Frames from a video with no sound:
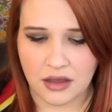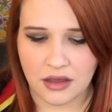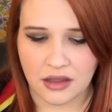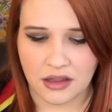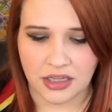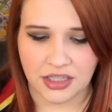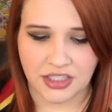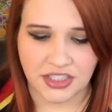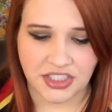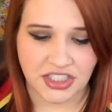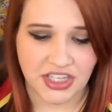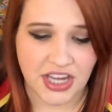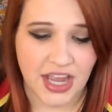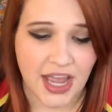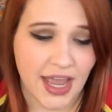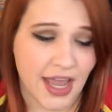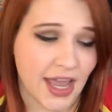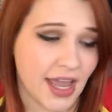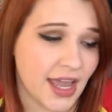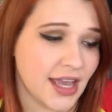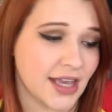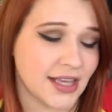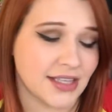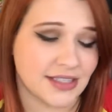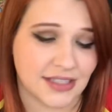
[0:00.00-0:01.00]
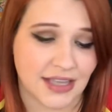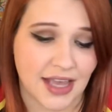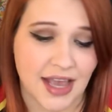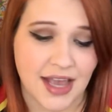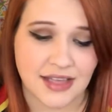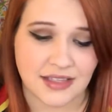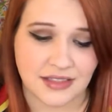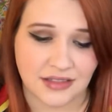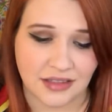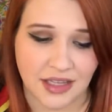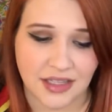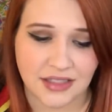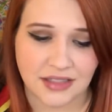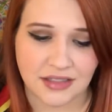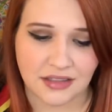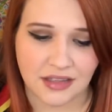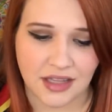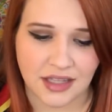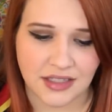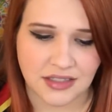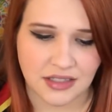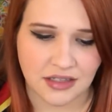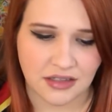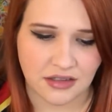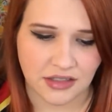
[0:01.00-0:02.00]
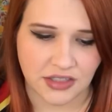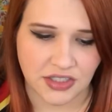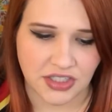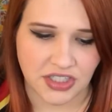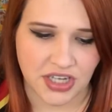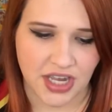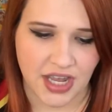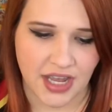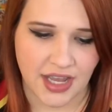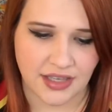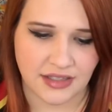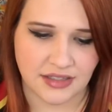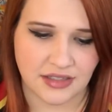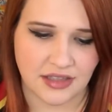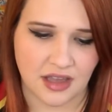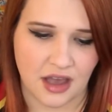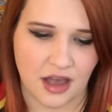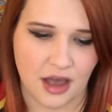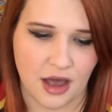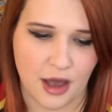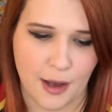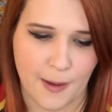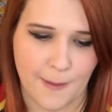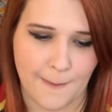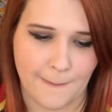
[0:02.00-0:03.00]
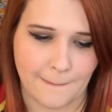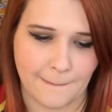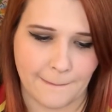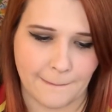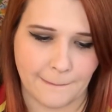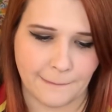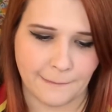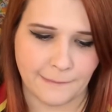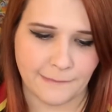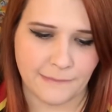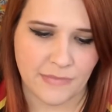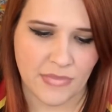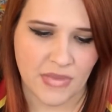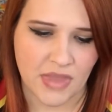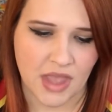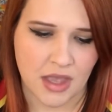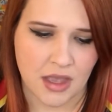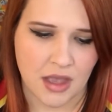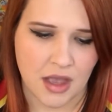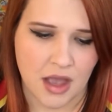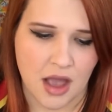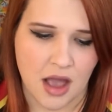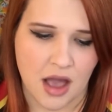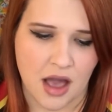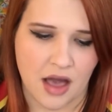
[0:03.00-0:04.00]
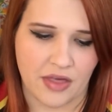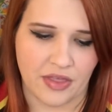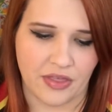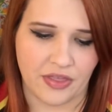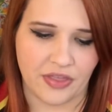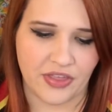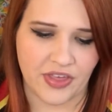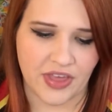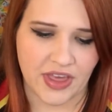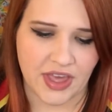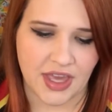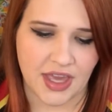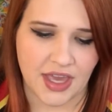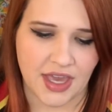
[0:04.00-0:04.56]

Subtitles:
Cliches. Yes, lots of cliches. One of